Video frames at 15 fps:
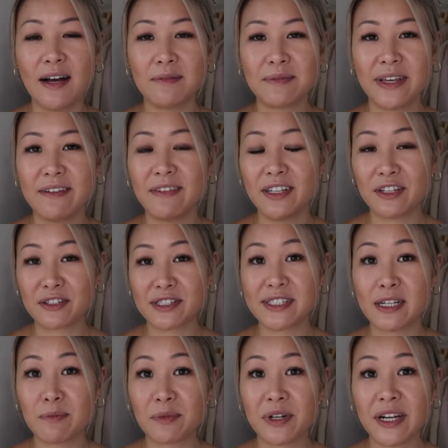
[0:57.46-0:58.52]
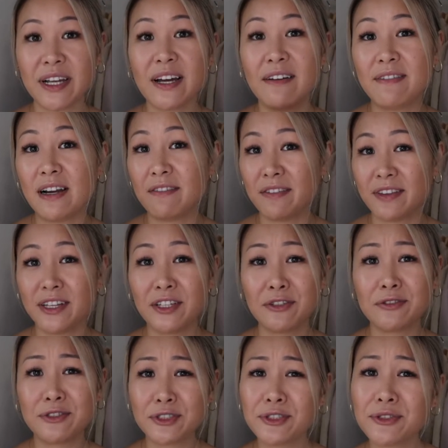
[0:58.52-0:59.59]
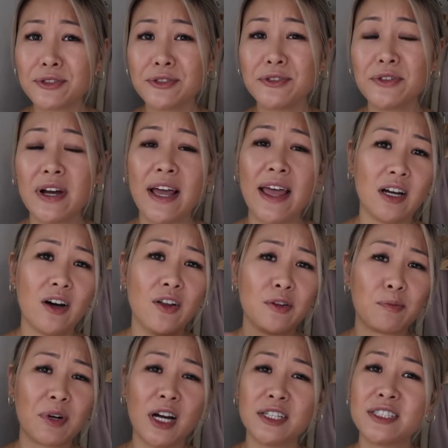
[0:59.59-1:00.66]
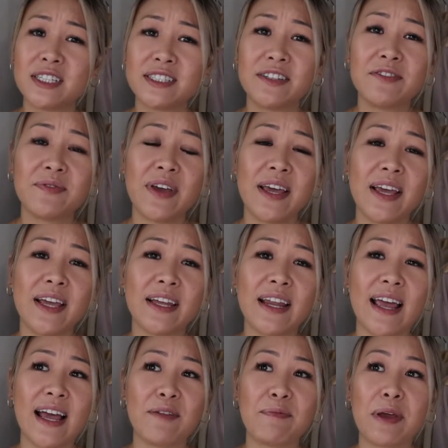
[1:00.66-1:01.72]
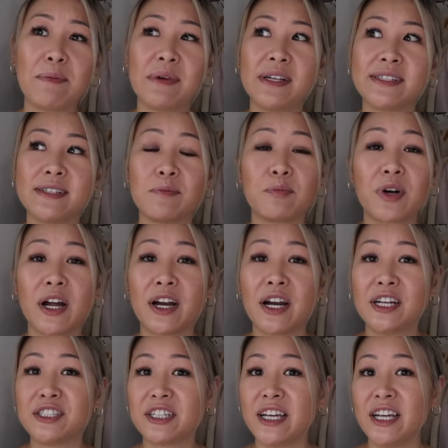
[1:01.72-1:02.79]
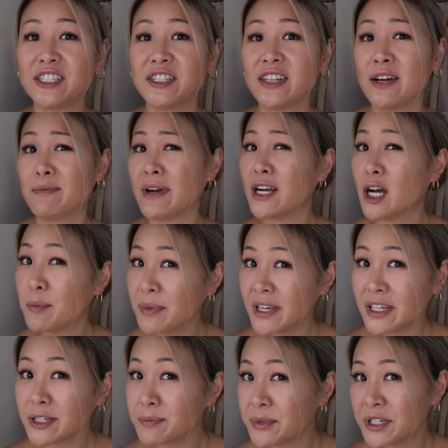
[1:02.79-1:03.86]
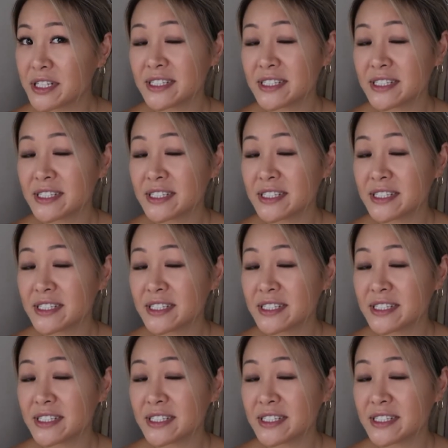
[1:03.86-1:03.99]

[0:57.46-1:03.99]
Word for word: give a little summary of everything you do, all the projects you made, and maybe some prior education that might not be in computer